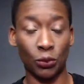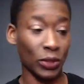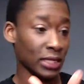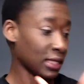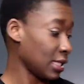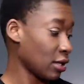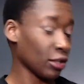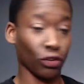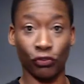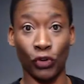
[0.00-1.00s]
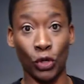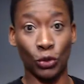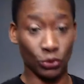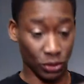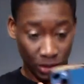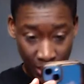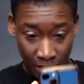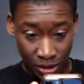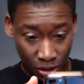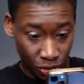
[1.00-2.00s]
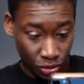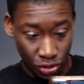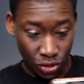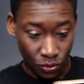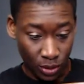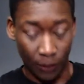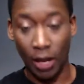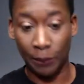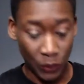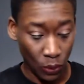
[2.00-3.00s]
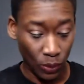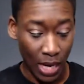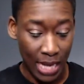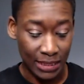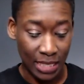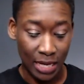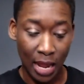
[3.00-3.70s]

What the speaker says: We sit on our phones to upload content.